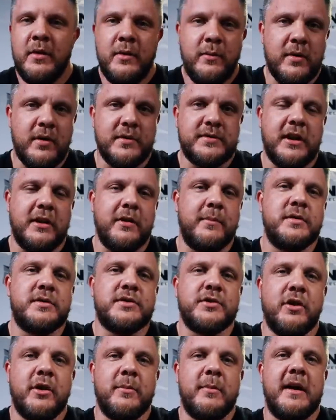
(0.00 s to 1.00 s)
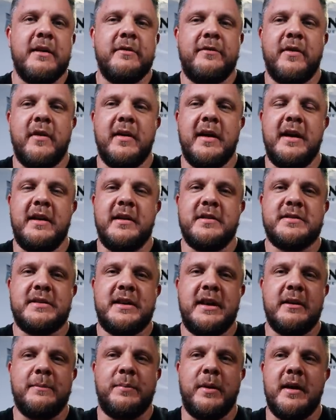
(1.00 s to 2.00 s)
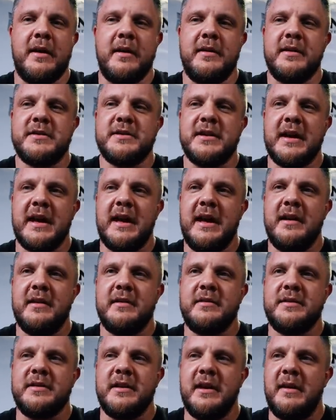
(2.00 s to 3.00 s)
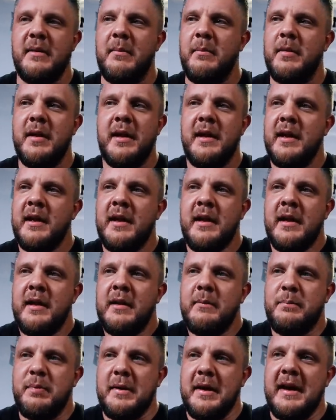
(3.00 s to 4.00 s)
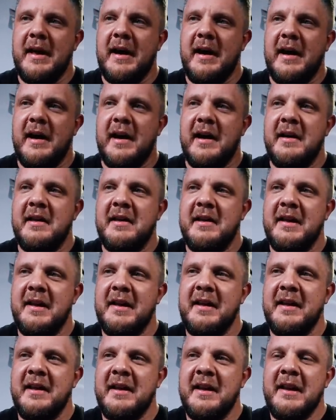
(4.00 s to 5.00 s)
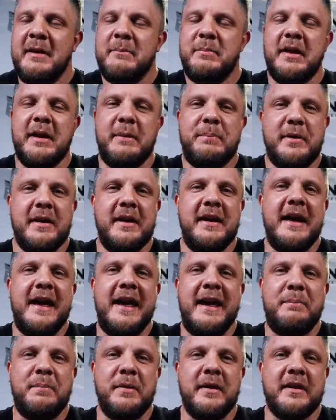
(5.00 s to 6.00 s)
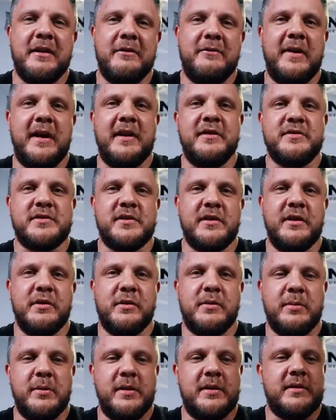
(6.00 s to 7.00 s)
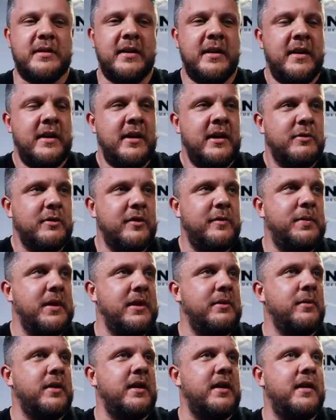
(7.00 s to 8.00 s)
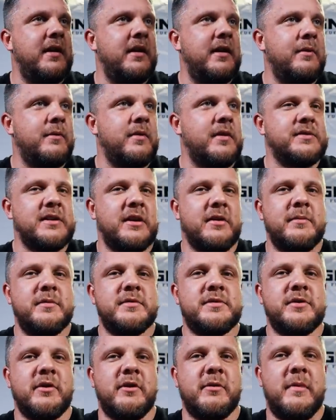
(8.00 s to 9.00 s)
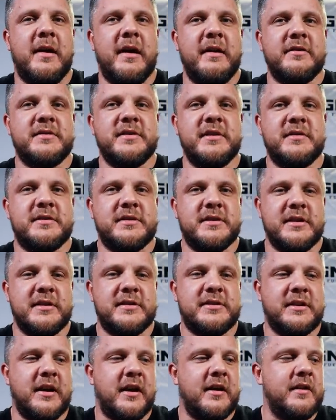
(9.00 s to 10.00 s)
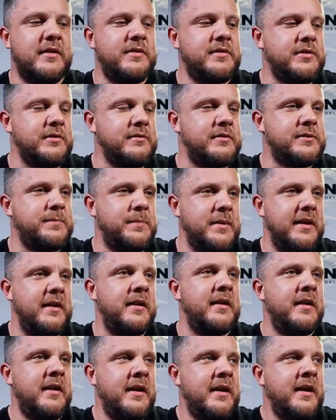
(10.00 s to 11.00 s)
World's Ultimate Strongman for letting us take part in this again. It's been a pretty epic adventure, you know. We've been with World's Ultimate Strongman since the start, so it's been